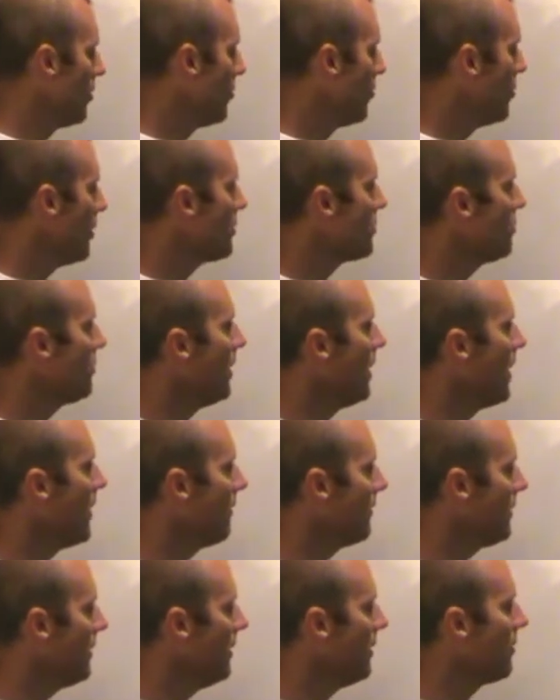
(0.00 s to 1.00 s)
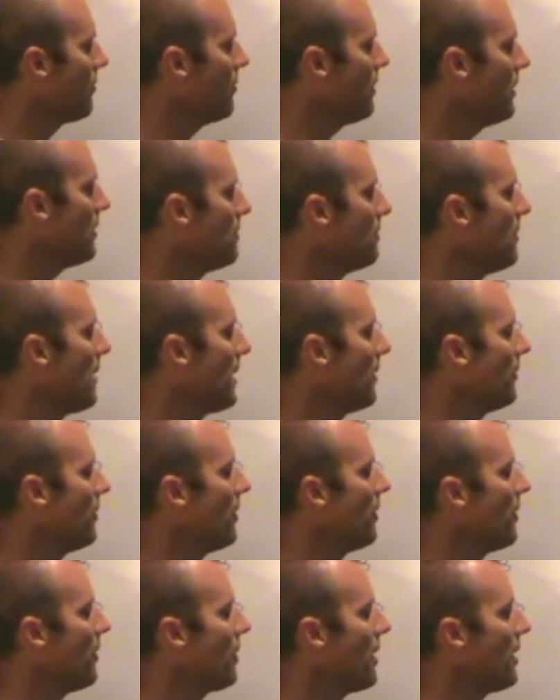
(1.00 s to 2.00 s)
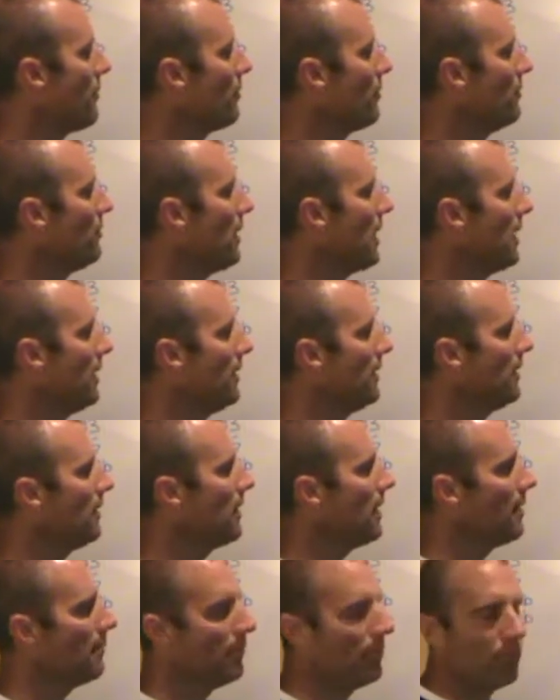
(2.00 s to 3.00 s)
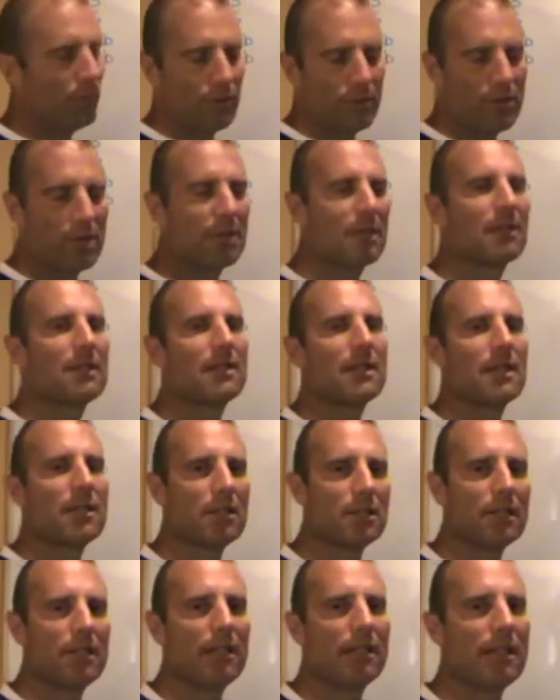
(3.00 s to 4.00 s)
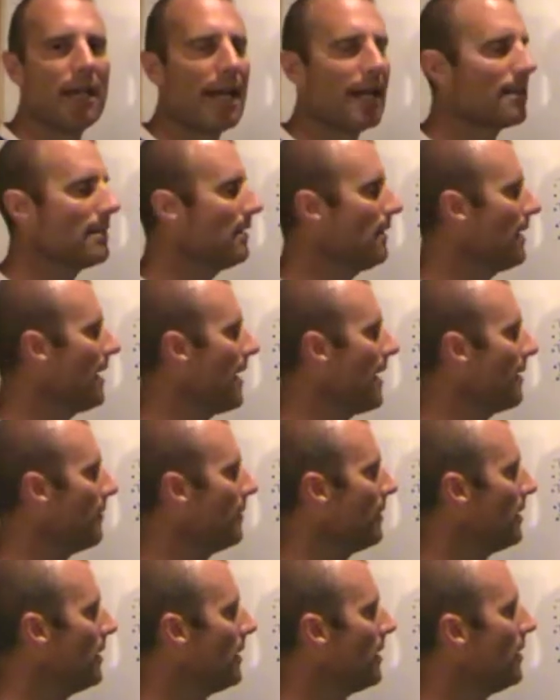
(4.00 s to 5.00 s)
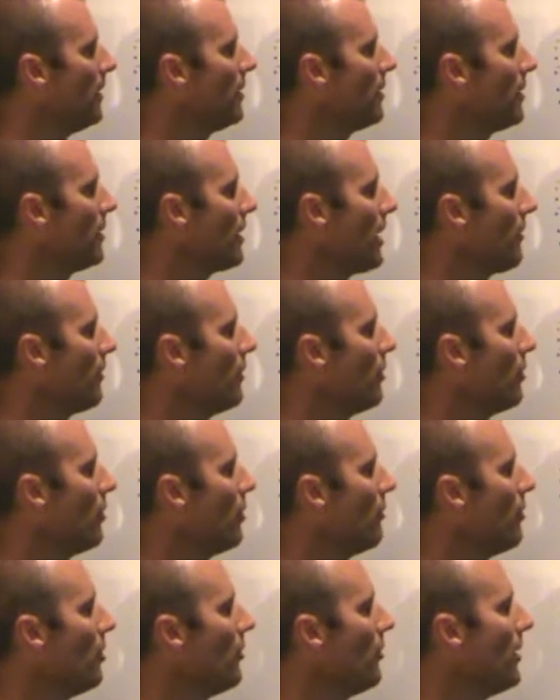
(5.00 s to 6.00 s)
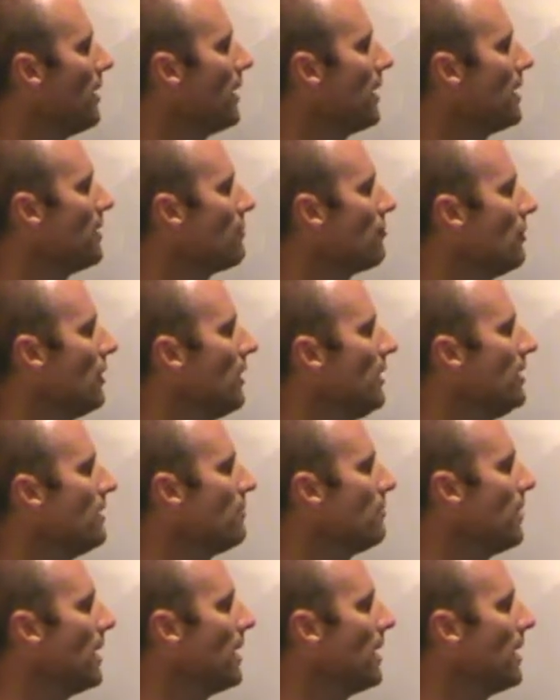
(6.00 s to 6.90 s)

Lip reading: Once we have T3, it's bound to the thyroid binding globulin, which is essentially the taxi cab. The thyroid hormone then gets released,